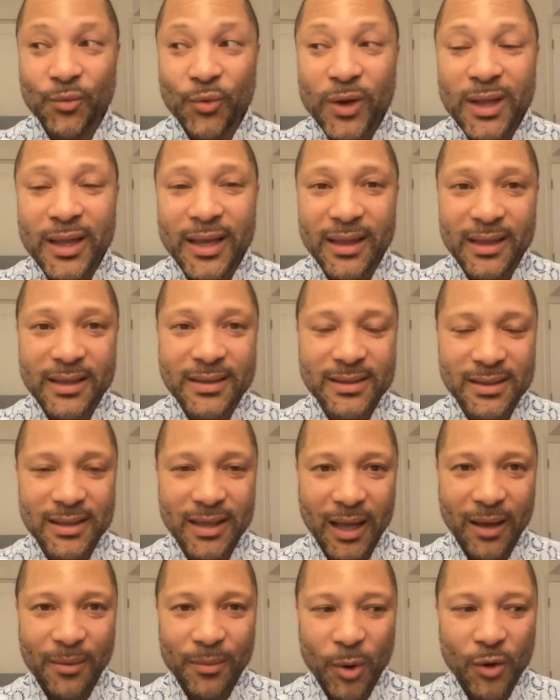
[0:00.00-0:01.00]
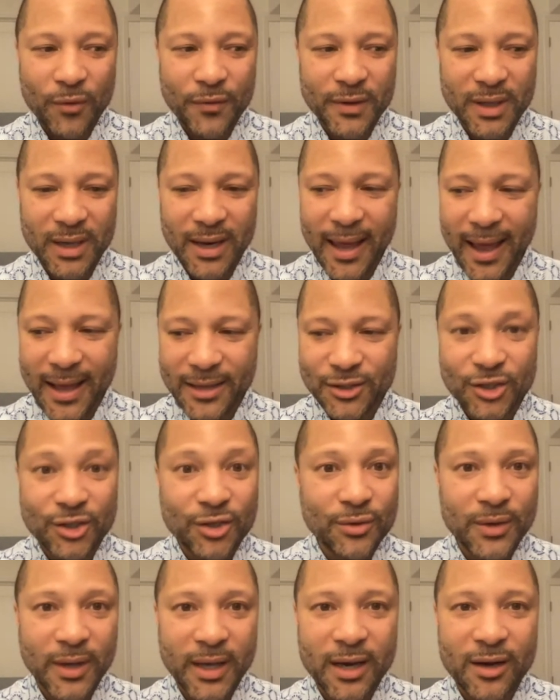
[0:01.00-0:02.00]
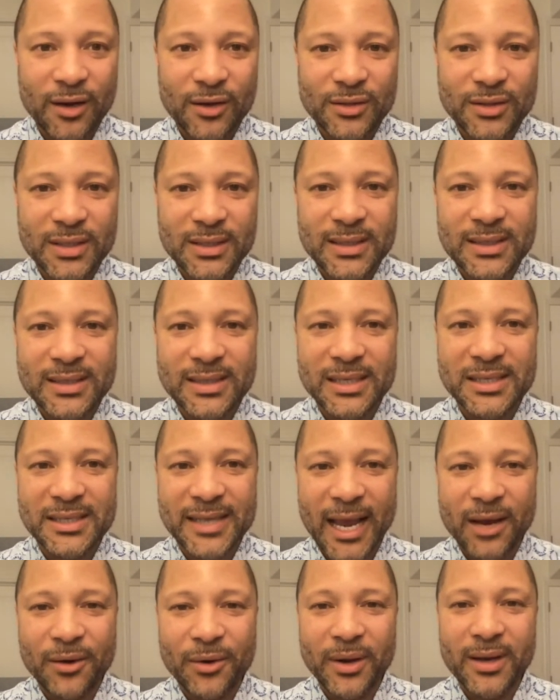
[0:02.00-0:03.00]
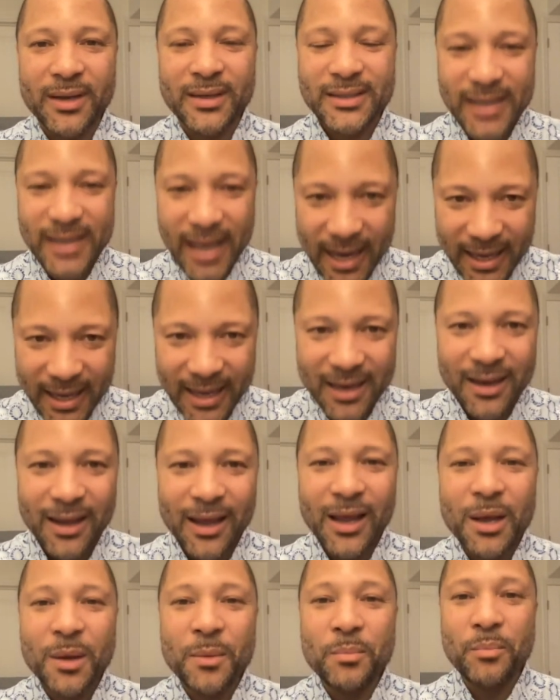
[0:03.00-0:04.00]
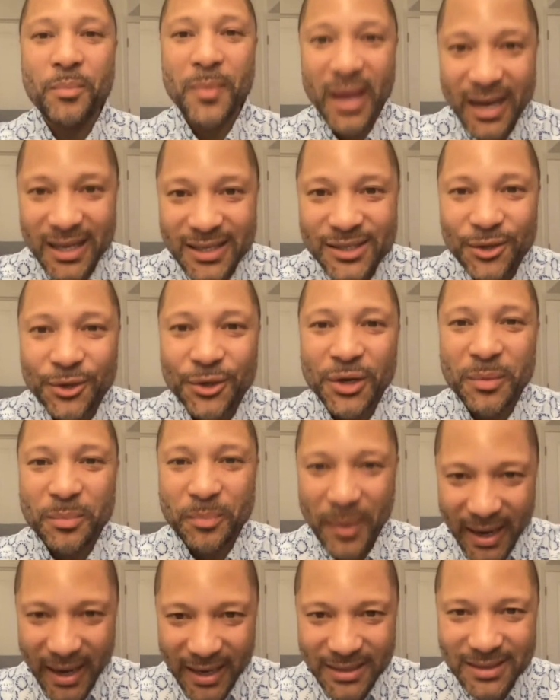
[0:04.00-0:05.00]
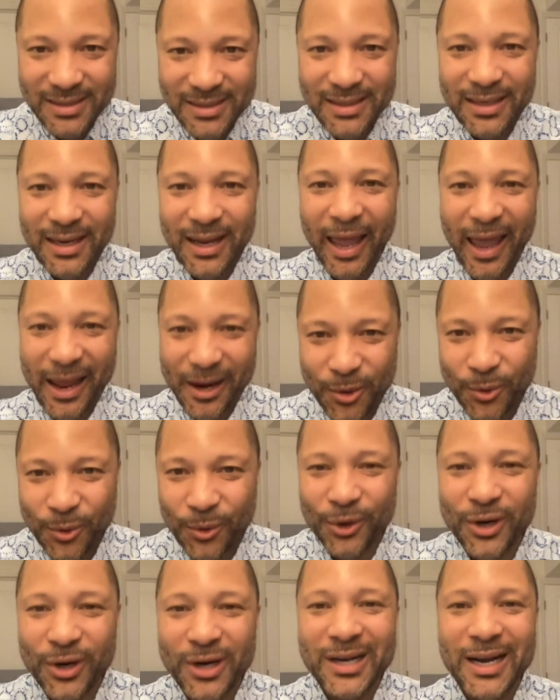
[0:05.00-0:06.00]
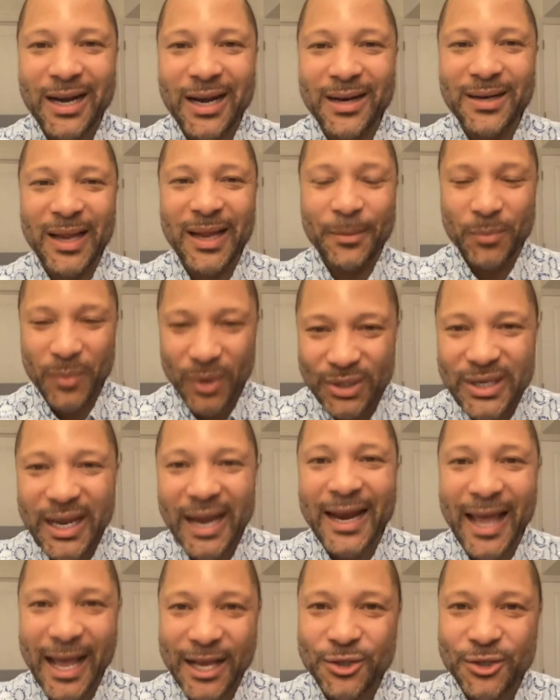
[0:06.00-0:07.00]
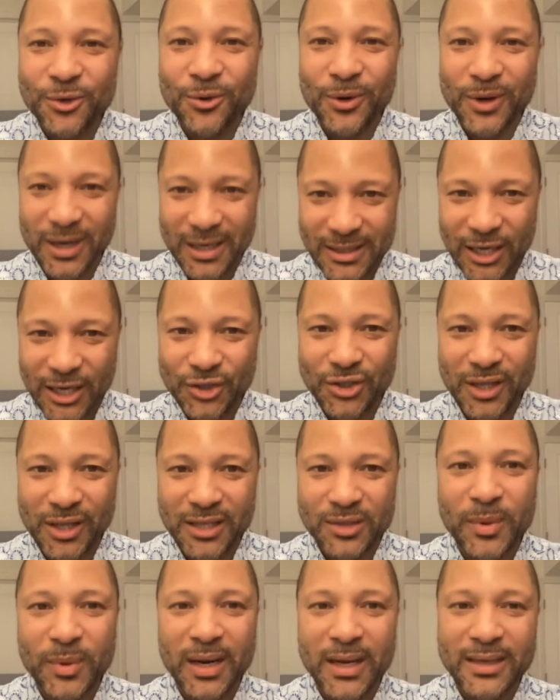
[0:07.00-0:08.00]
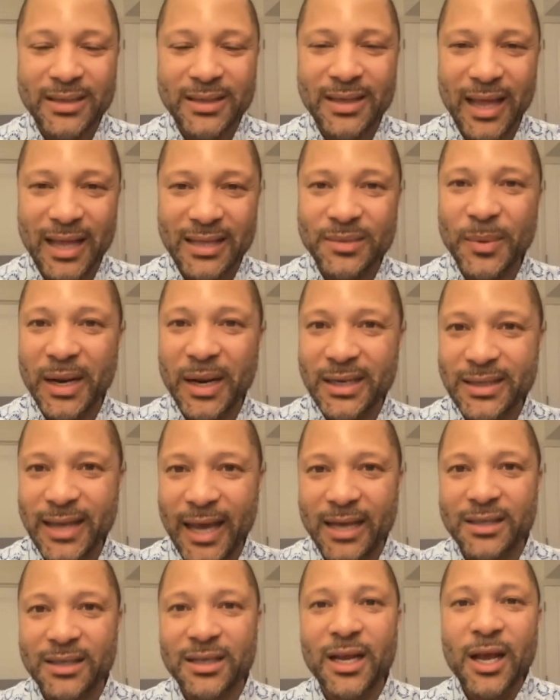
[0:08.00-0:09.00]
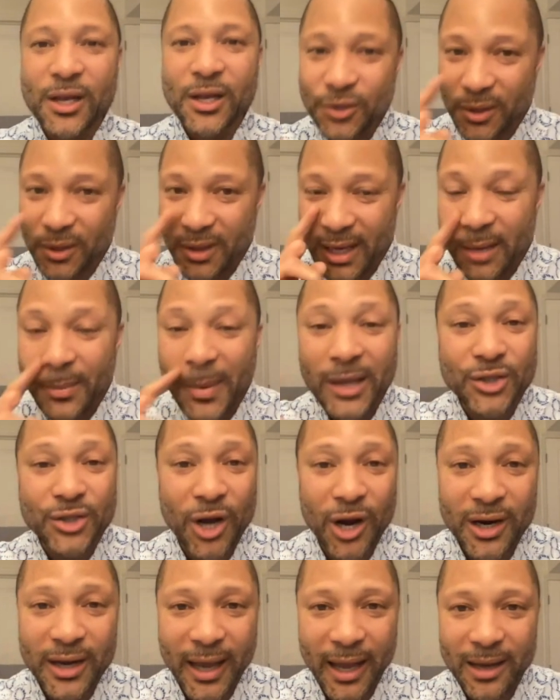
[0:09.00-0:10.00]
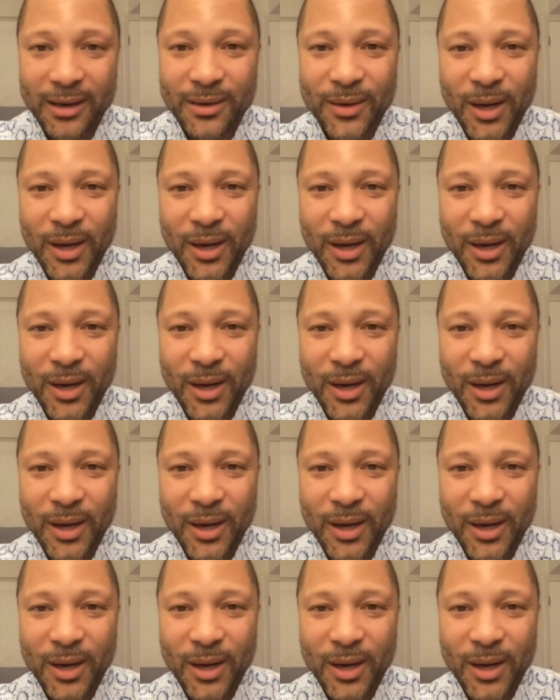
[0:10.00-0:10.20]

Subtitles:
really, this is over the last 2 years, this is the second Minnesota-based headquartered multinational organization that's been attacked. So think about Target.